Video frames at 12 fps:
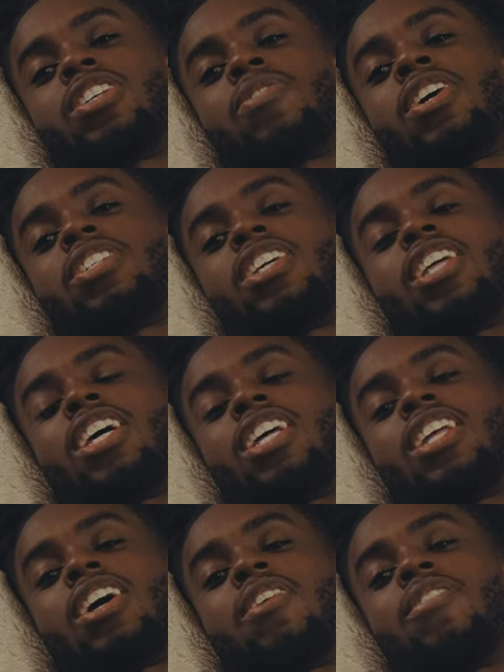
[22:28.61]
I'm not saying
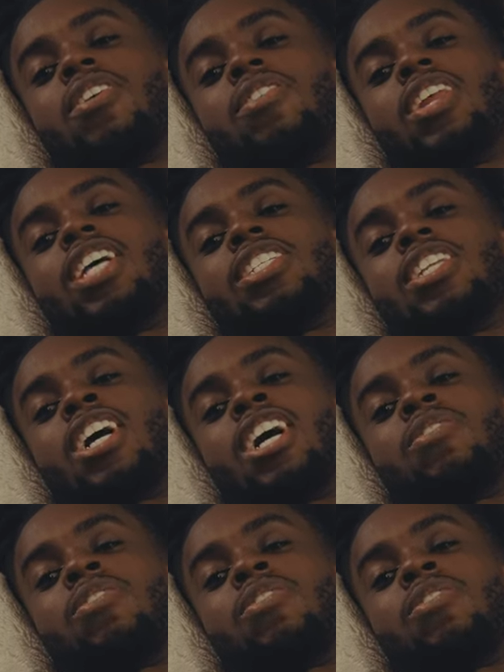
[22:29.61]
it's not.